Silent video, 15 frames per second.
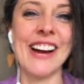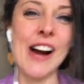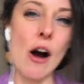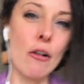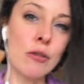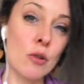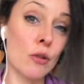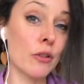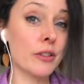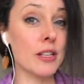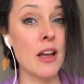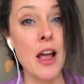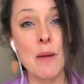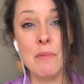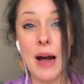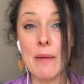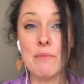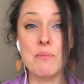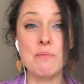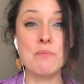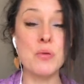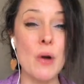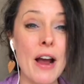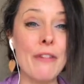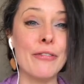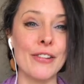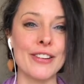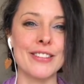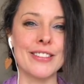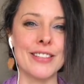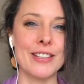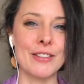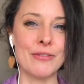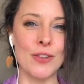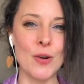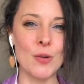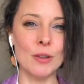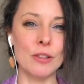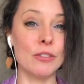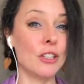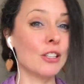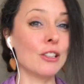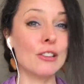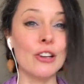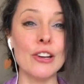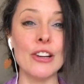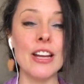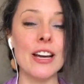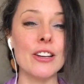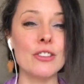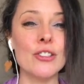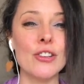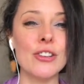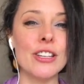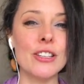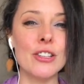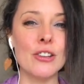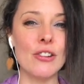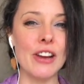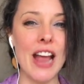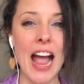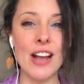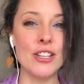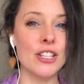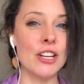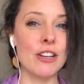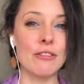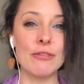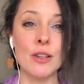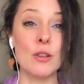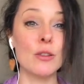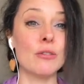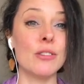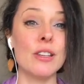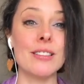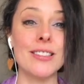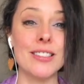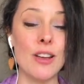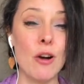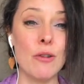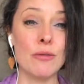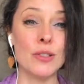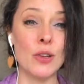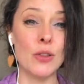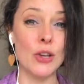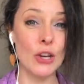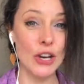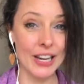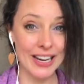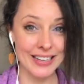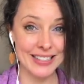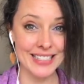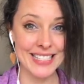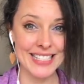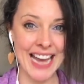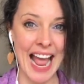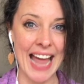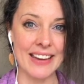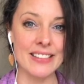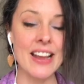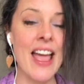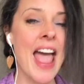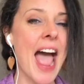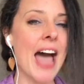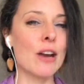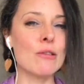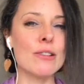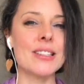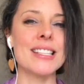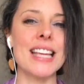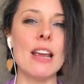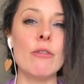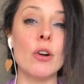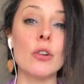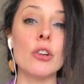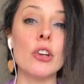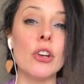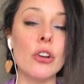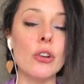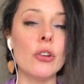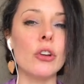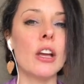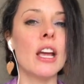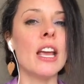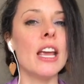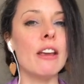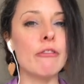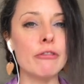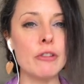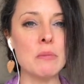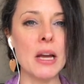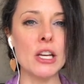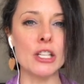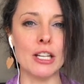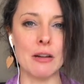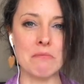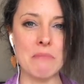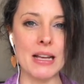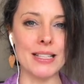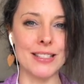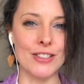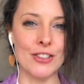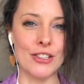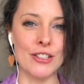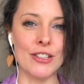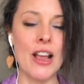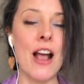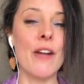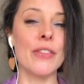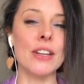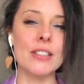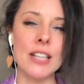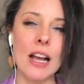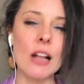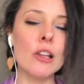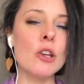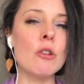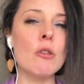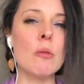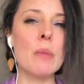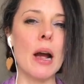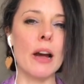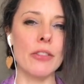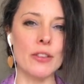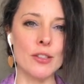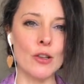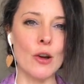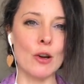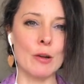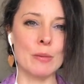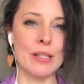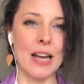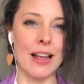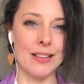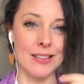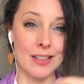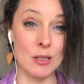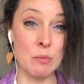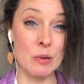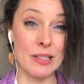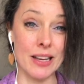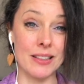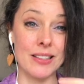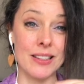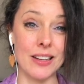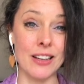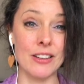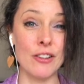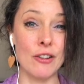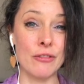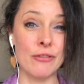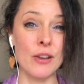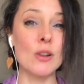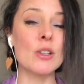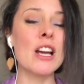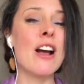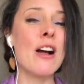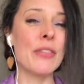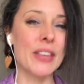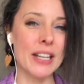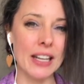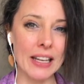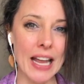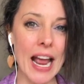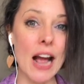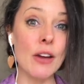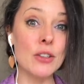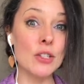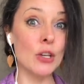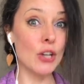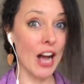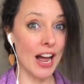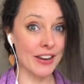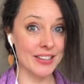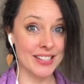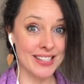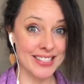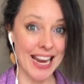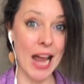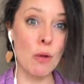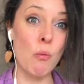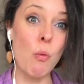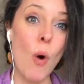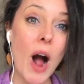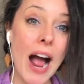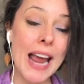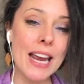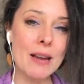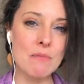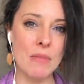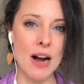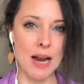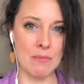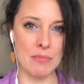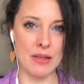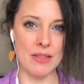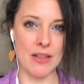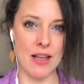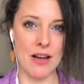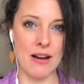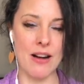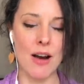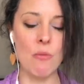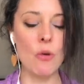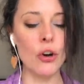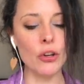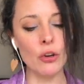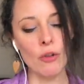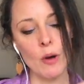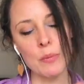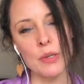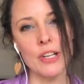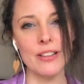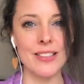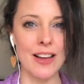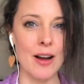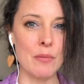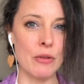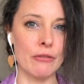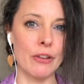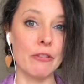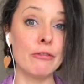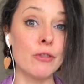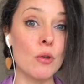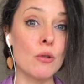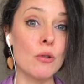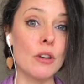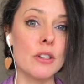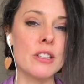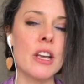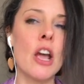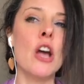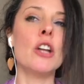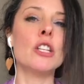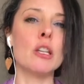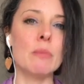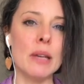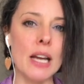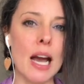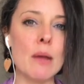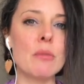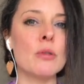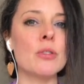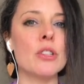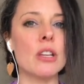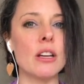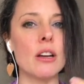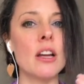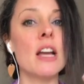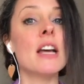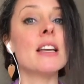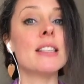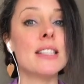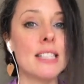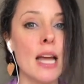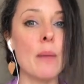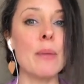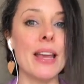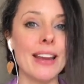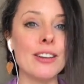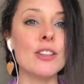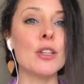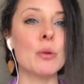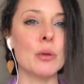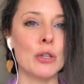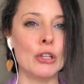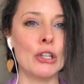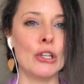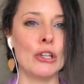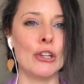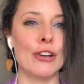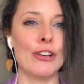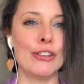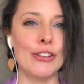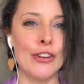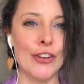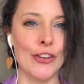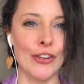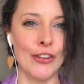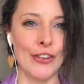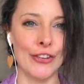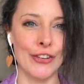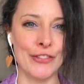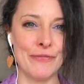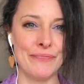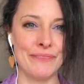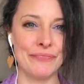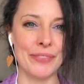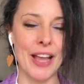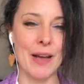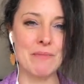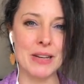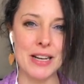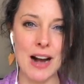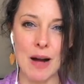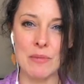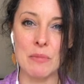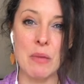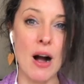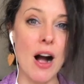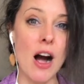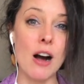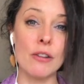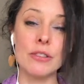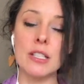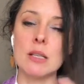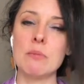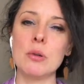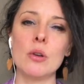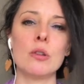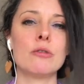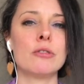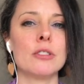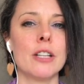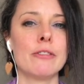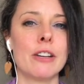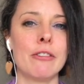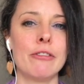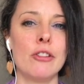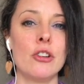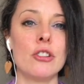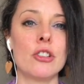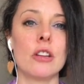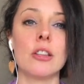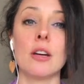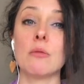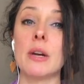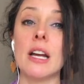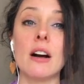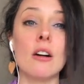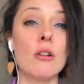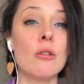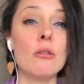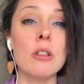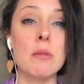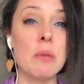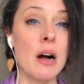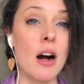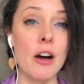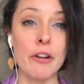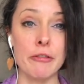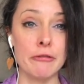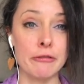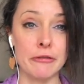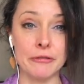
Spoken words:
Of course, my preference is for all of you to learn how to tune into your Akashic field for yourself so that you can understand how to receive on cue information and messages that tell you about the circumstance that's presenting in your field, that allows you to understand why it might be there and what your options are moving forwards to be able to step into a new you and become a part of this beautiful, loving future that we are all a part of.